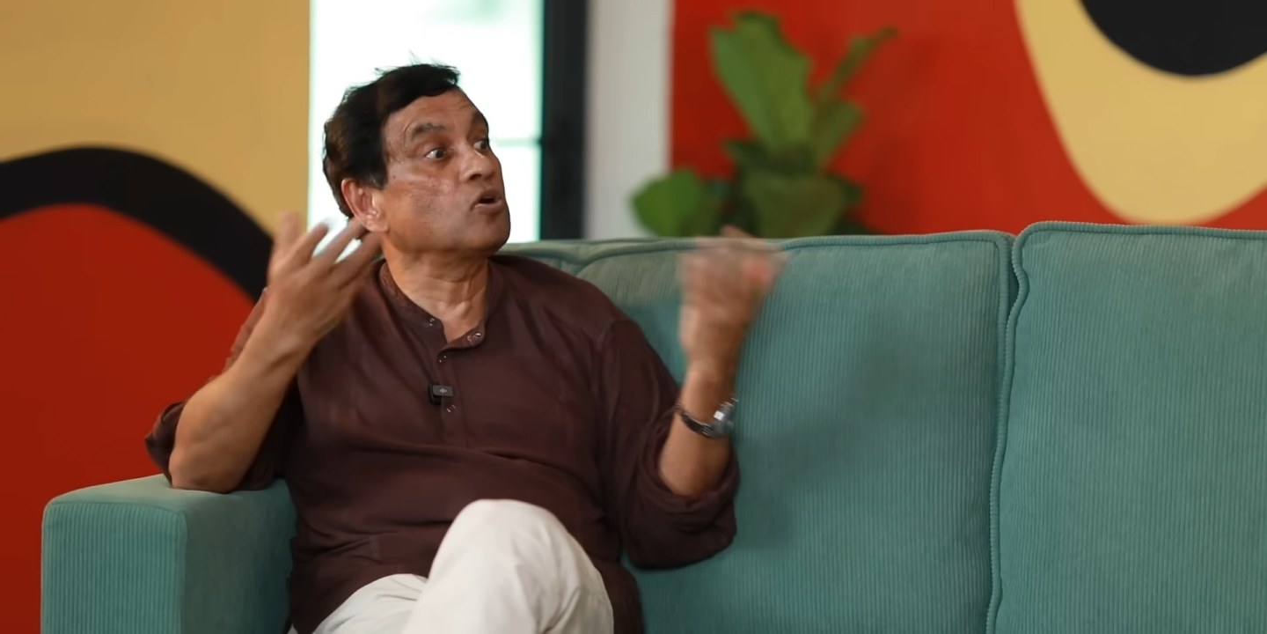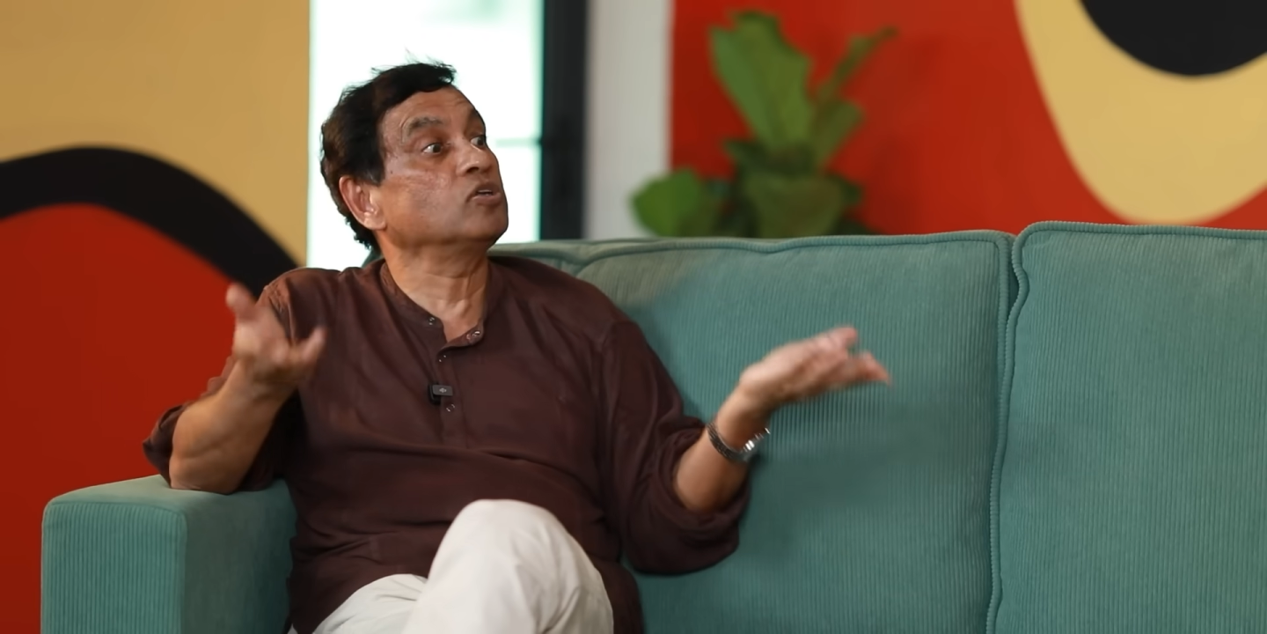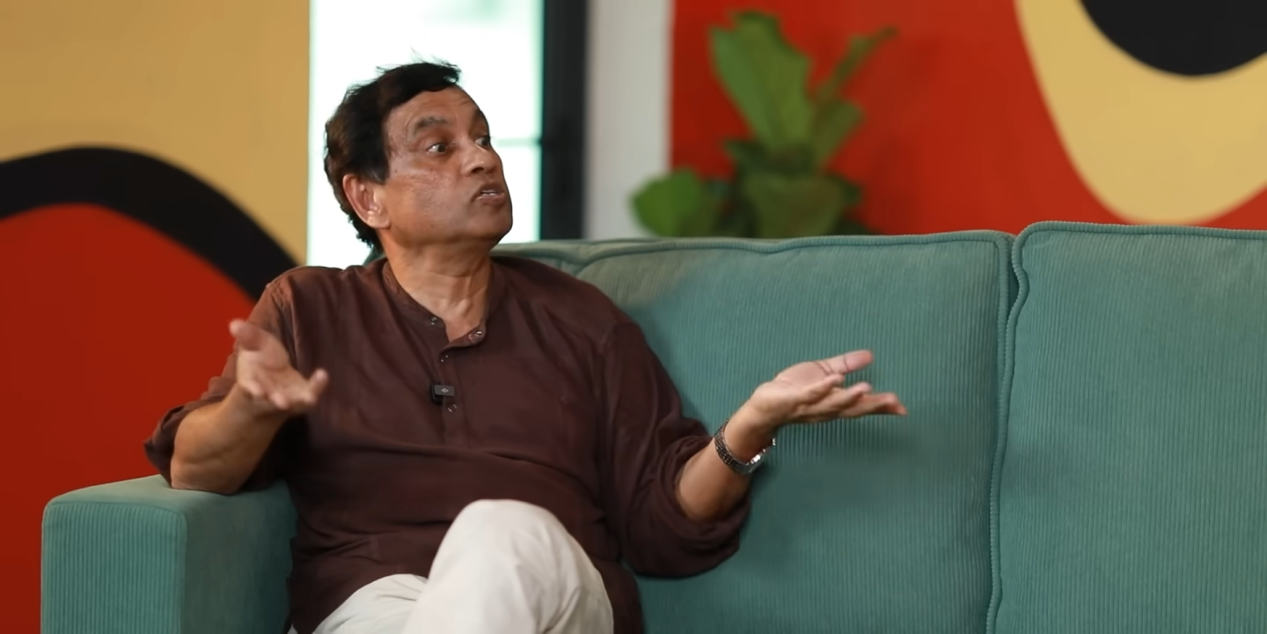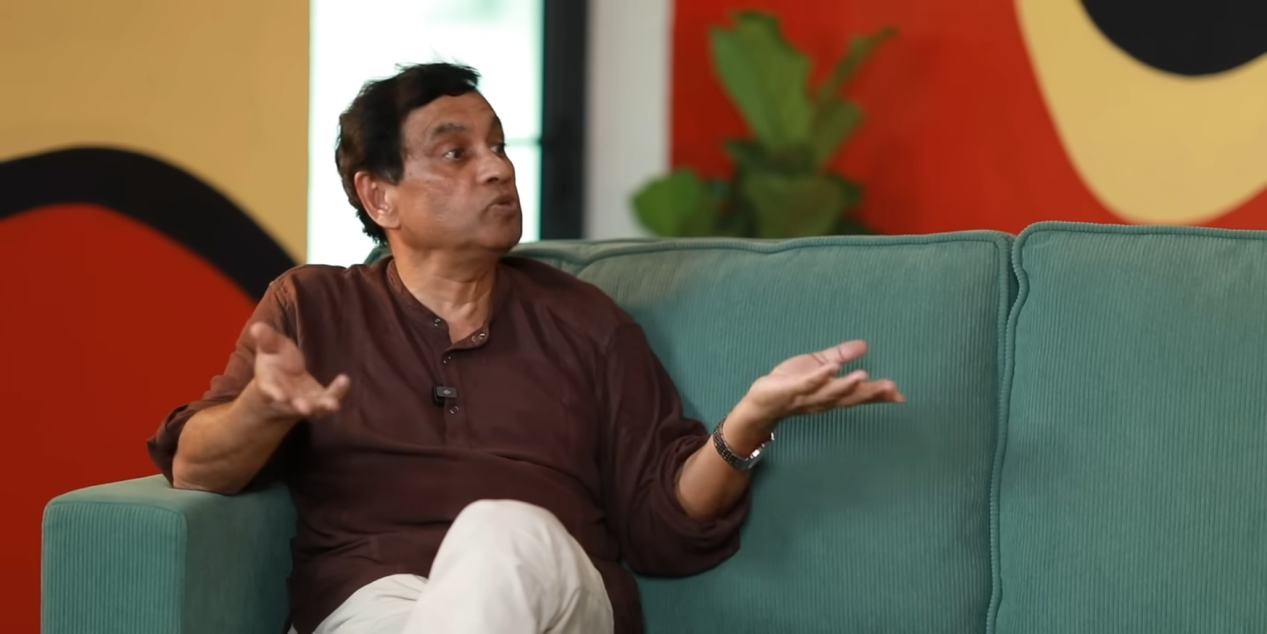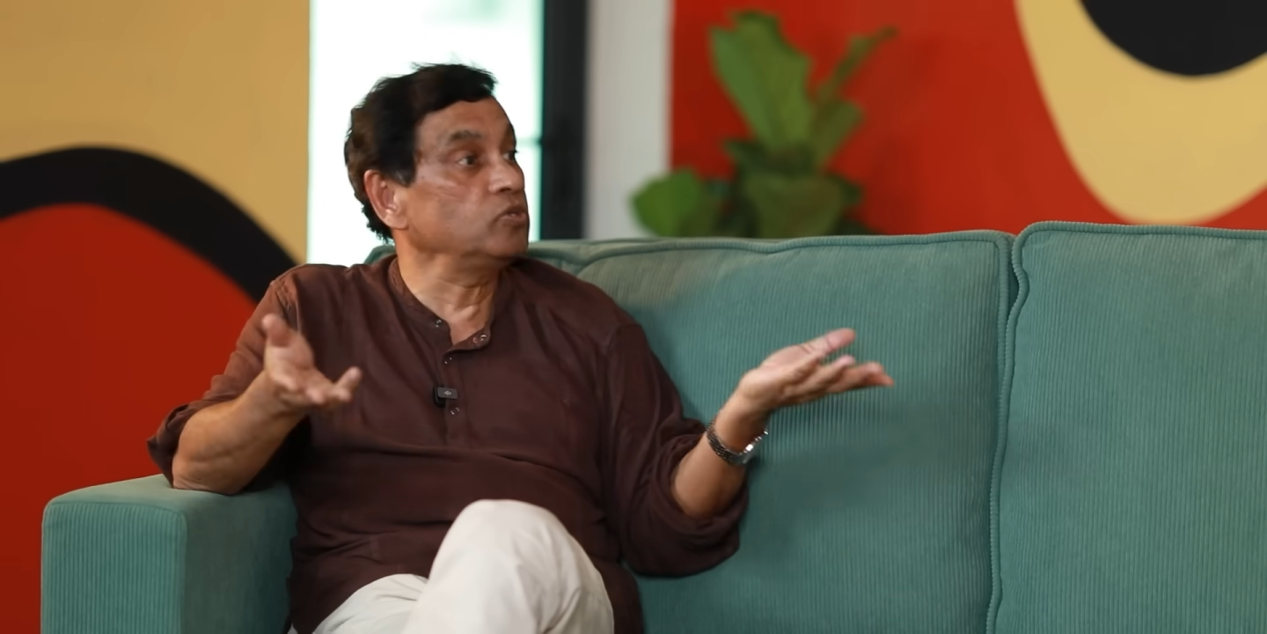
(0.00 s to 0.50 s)

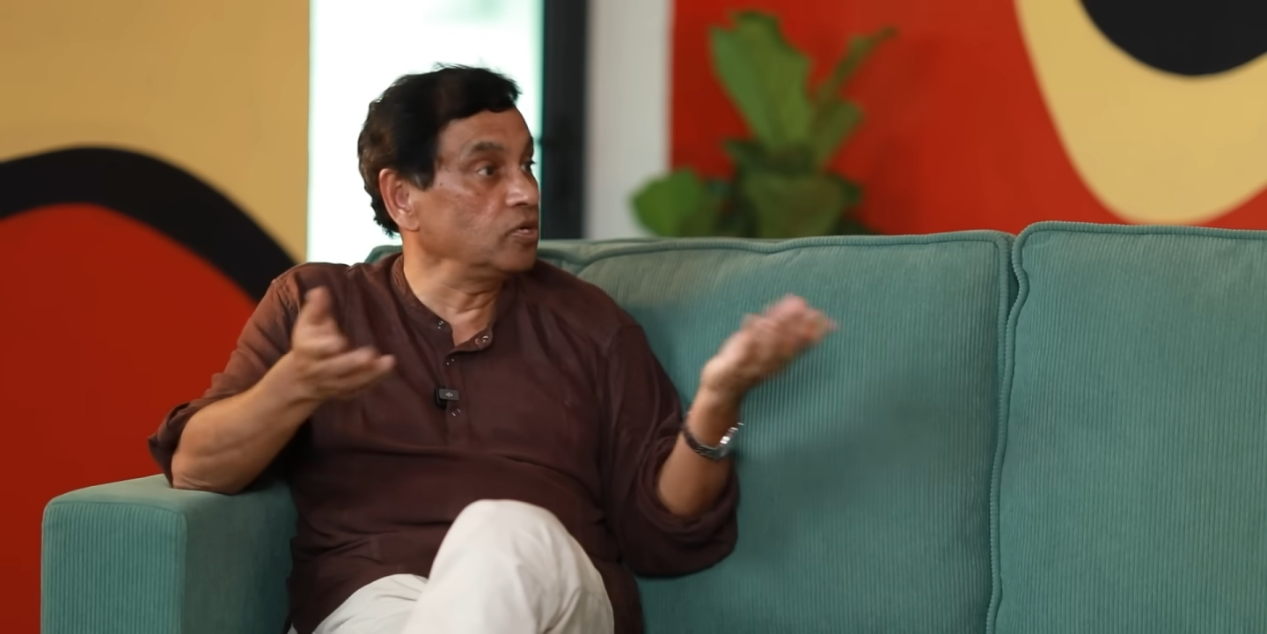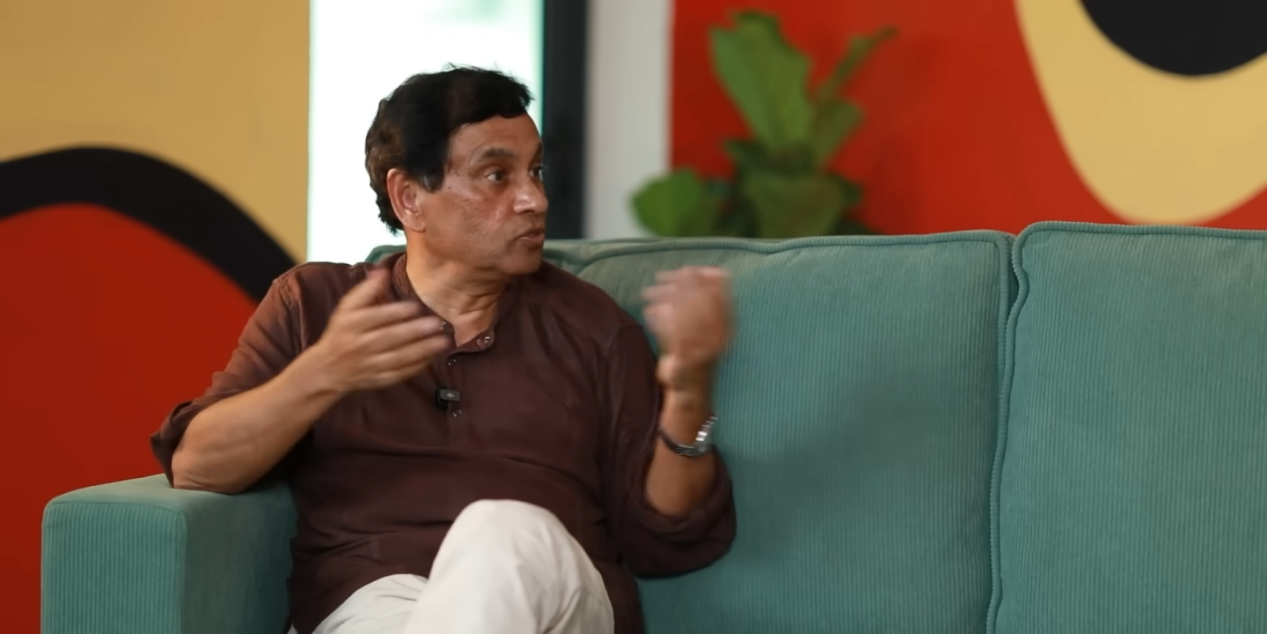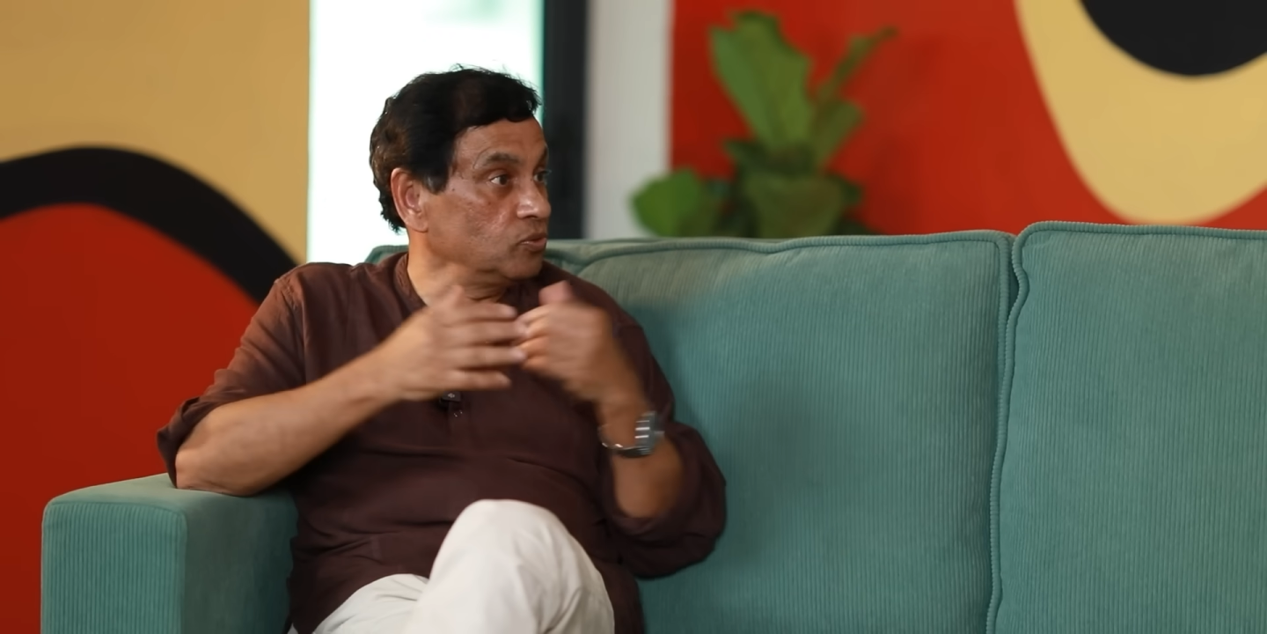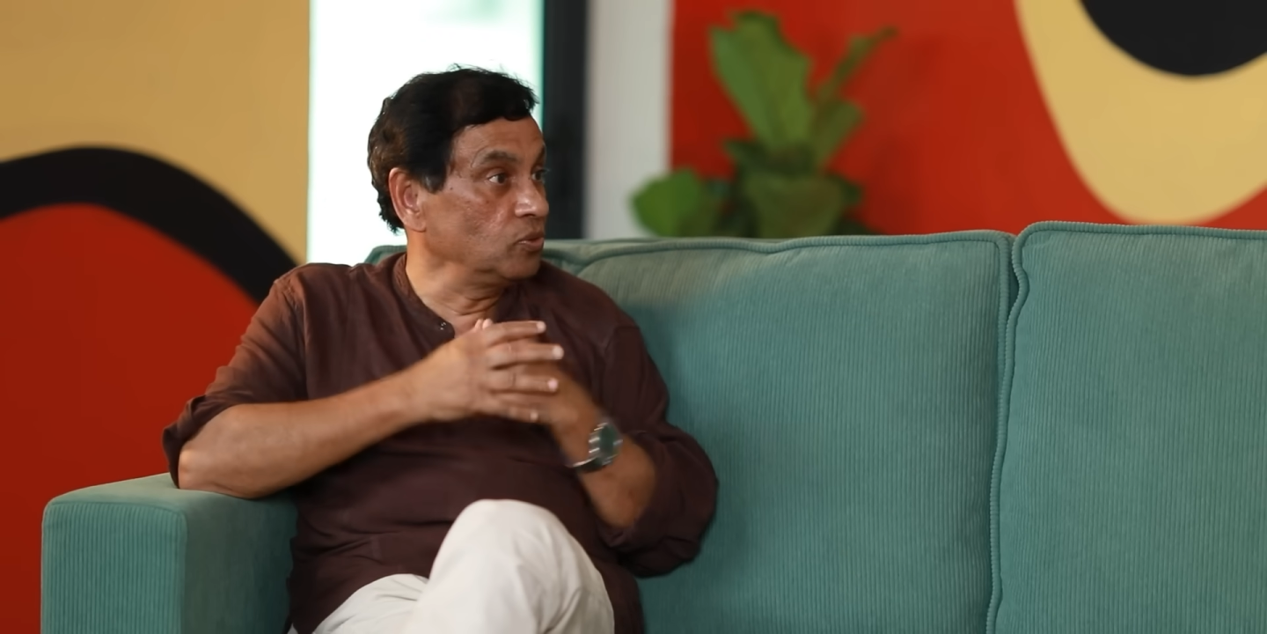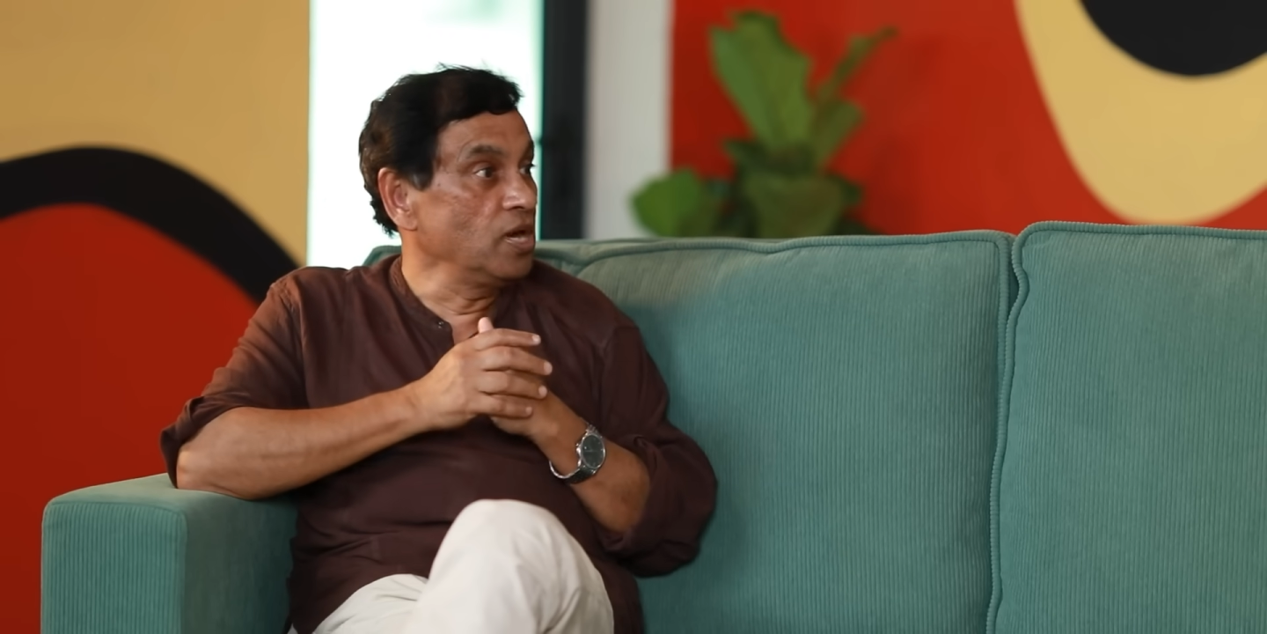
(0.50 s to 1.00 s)
contributing
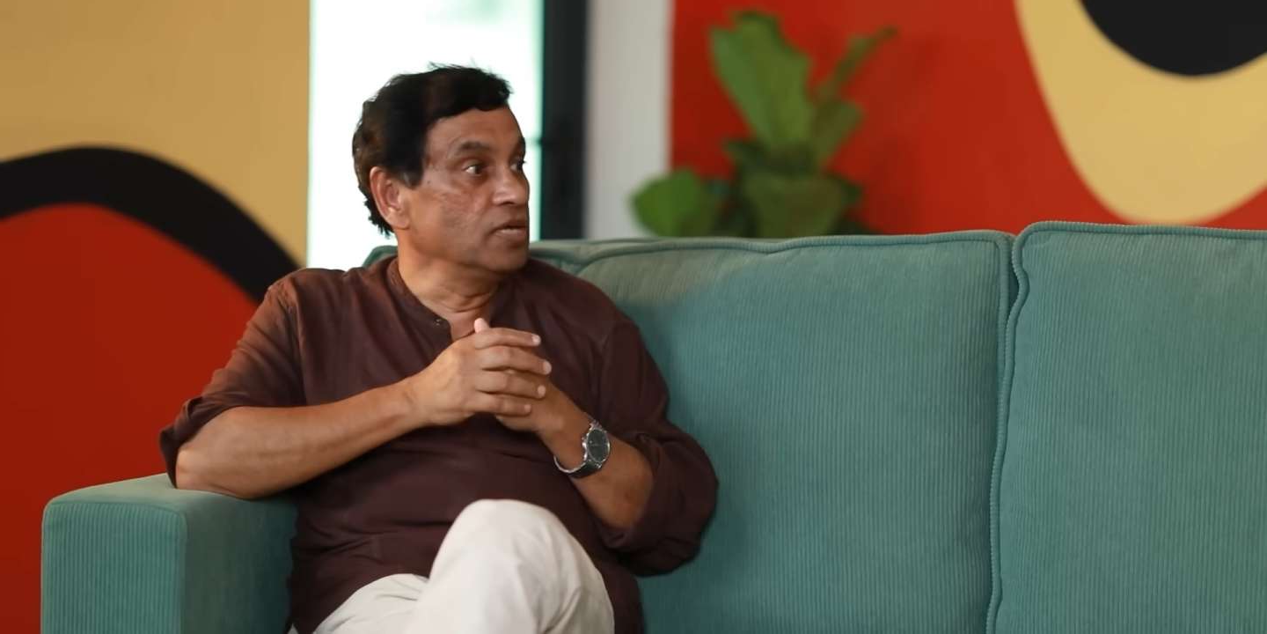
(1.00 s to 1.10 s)
to